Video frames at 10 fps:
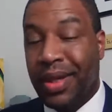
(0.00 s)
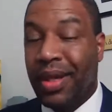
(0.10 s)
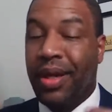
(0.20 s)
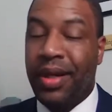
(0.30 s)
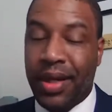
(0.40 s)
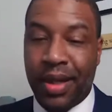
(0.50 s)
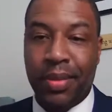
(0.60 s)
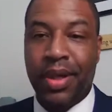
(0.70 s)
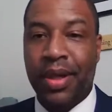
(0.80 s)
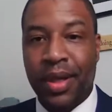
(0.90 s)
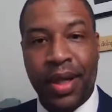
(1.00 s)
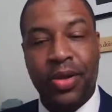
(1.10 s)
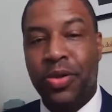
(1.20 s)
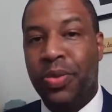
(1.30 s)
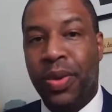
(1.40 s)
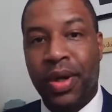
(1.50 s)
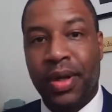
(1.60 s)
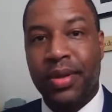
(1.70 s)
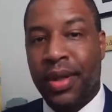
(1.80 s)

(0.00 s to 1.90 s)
Clearly in America, that don't work.